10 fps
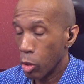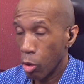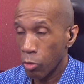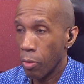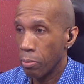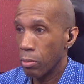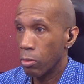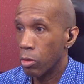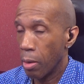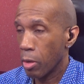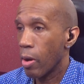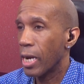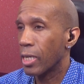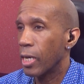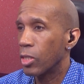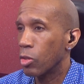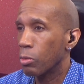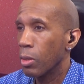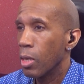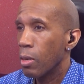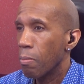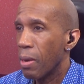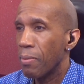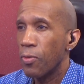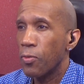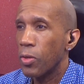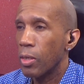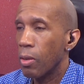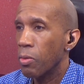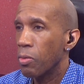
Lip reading: Those from democratic nations maybe feel